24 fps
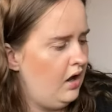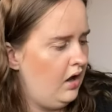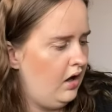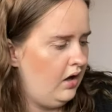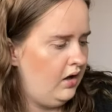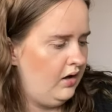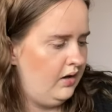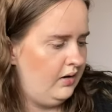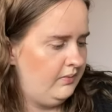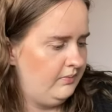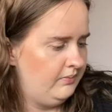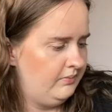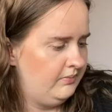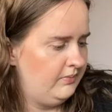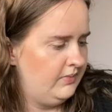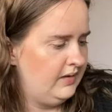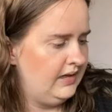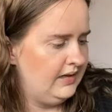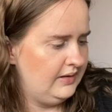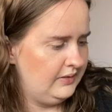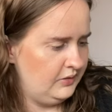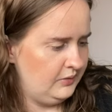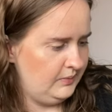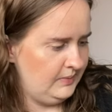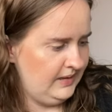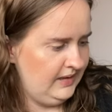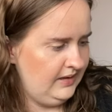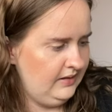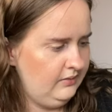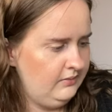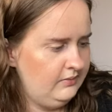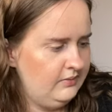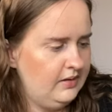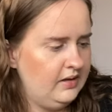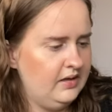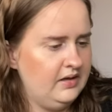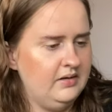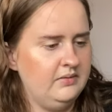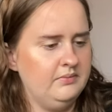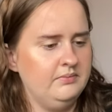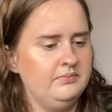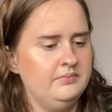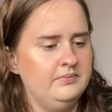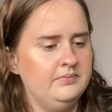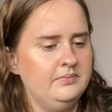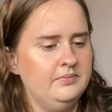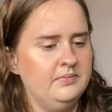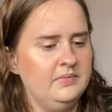um a little bit
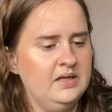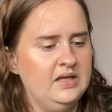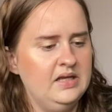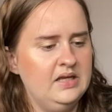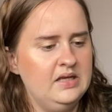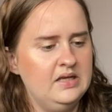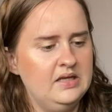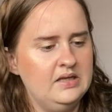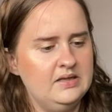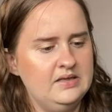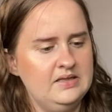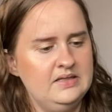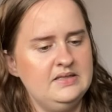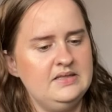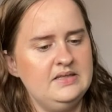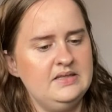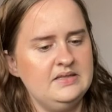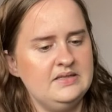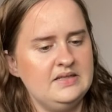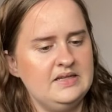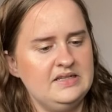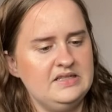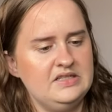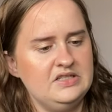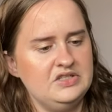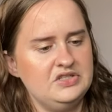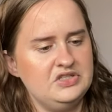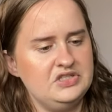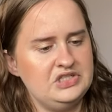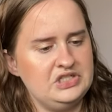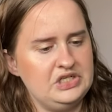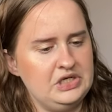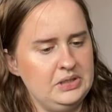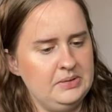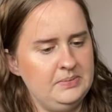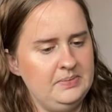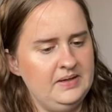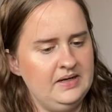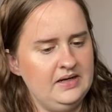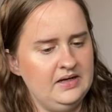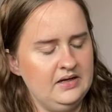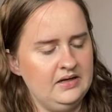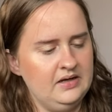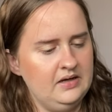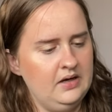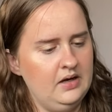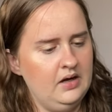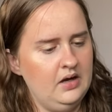um this is a
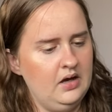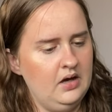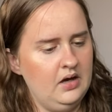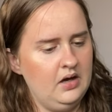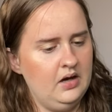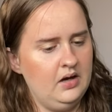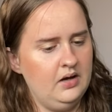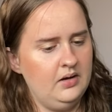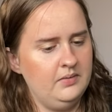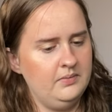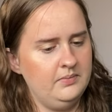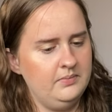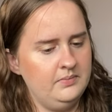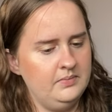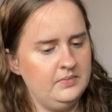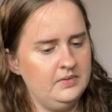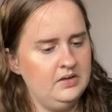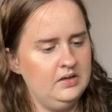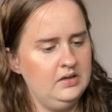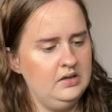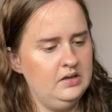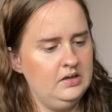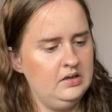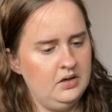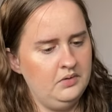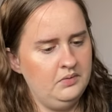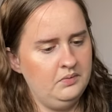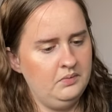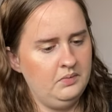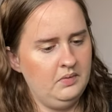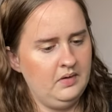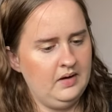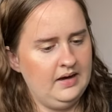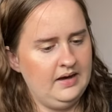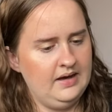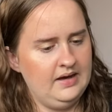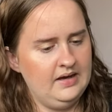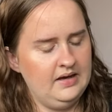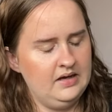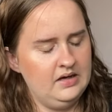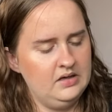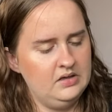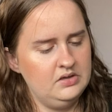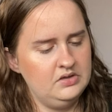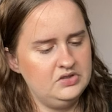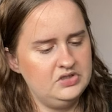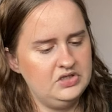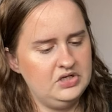dystopian um where
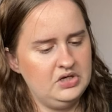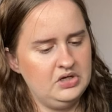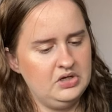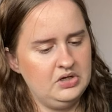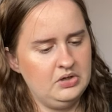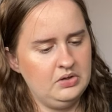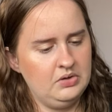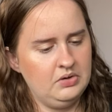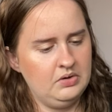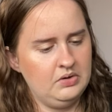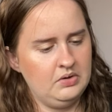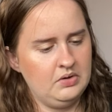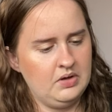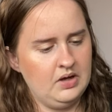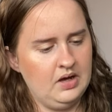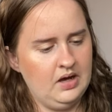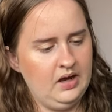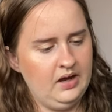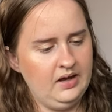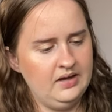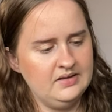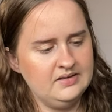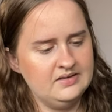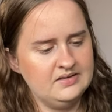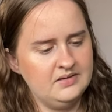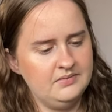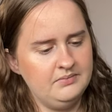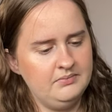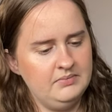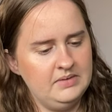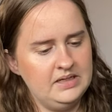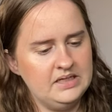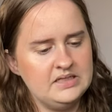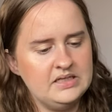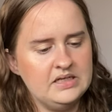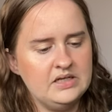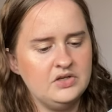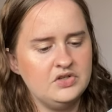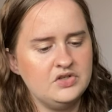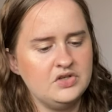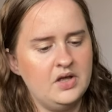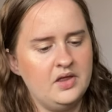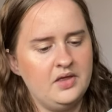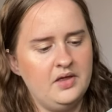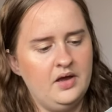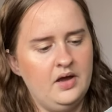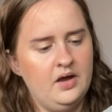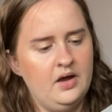two guys meet each
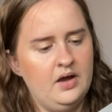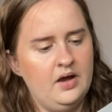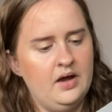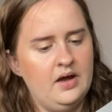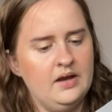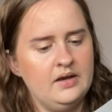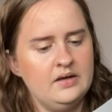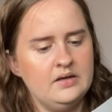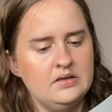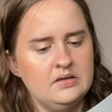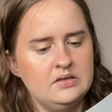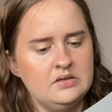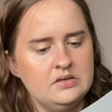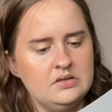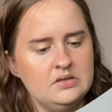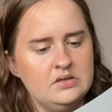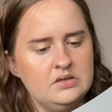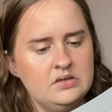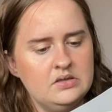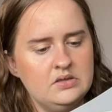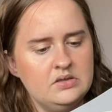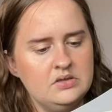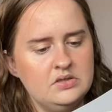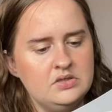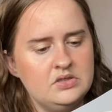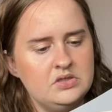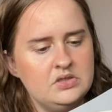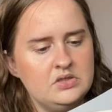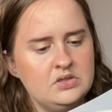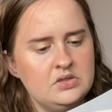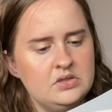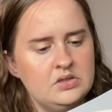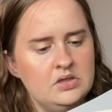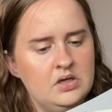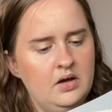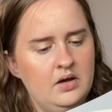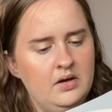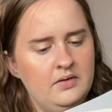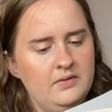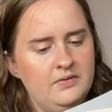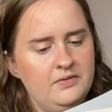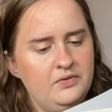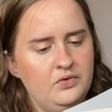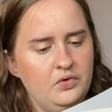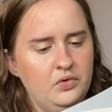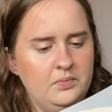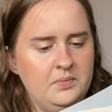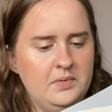other and
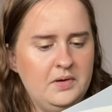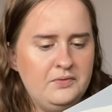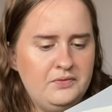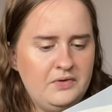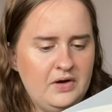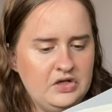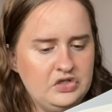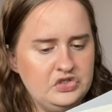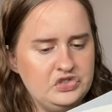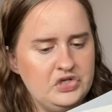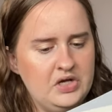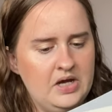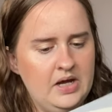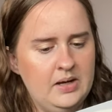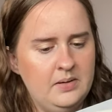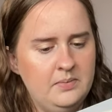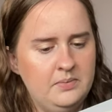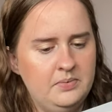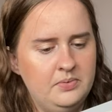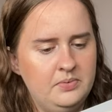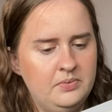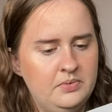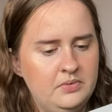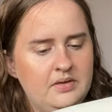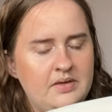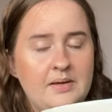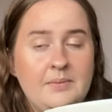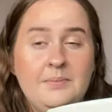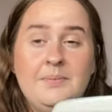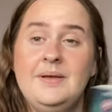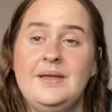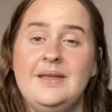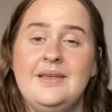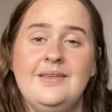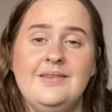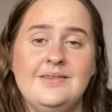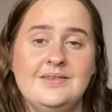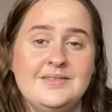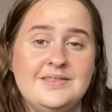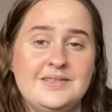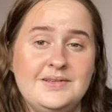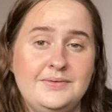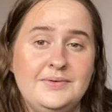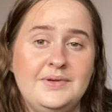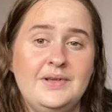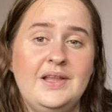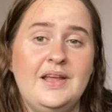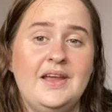form a friendship that begins to
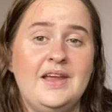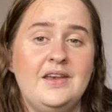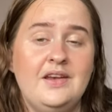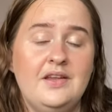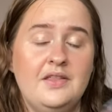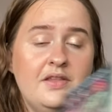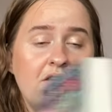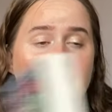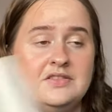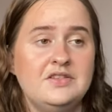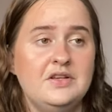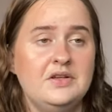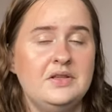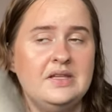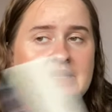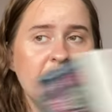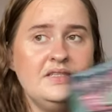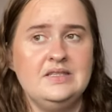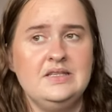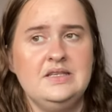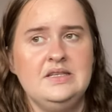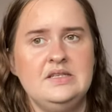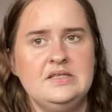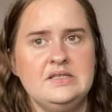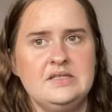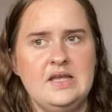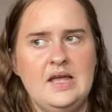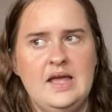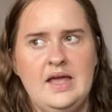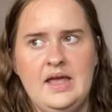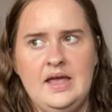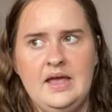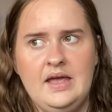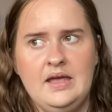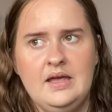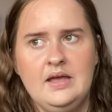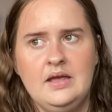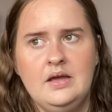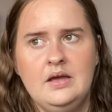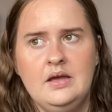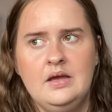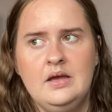feel like another. So this is a